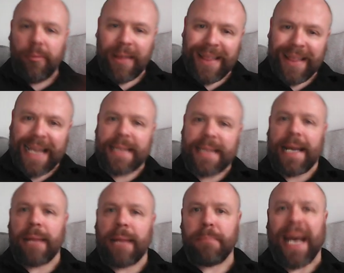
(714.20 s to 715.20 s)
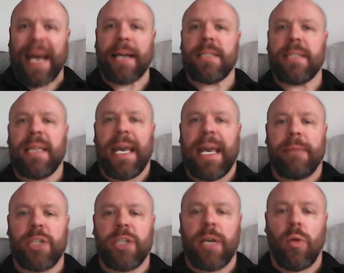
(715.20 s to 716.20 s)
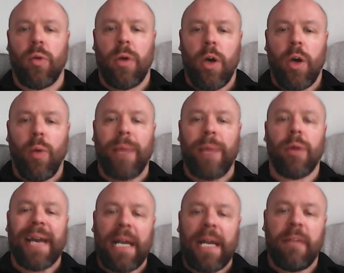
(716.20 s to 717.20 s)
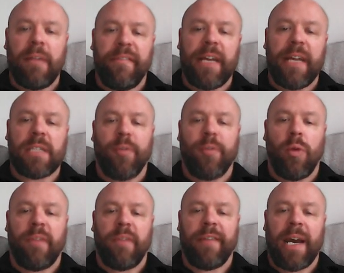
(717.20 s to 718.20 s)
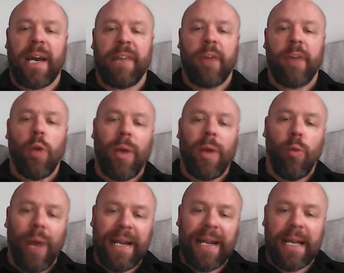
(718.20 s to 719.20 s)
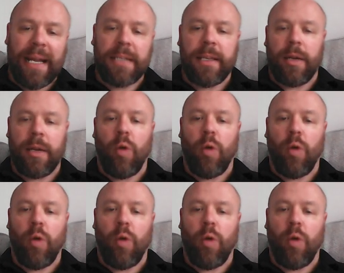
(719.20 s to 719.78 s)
relate that back to the MJO. We were in phase four and five. We went into the no